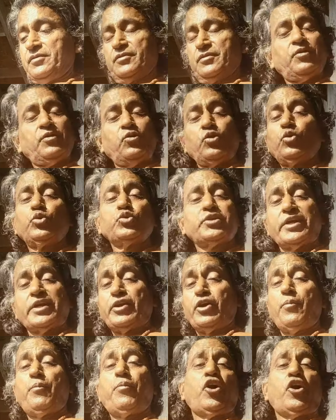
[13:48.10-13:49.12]
Loosen
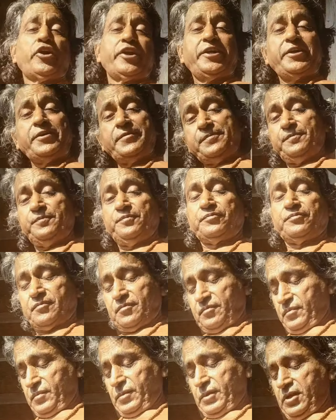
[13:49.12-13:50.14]
your body,
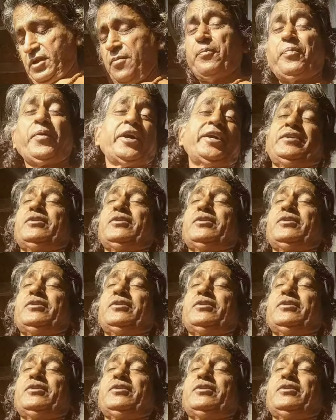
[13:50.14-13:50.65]
complete